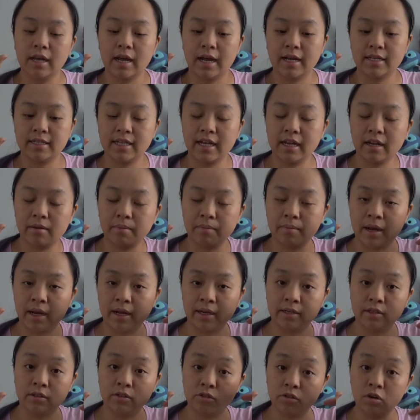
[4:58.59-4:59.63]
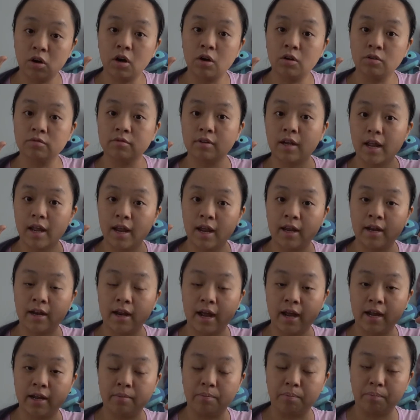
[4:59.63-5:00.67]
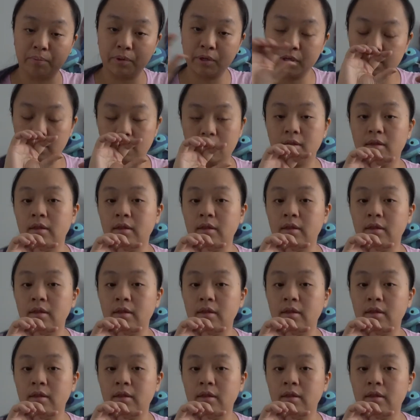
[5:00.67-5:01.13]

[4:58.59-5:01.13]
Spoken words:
I take my drone and I put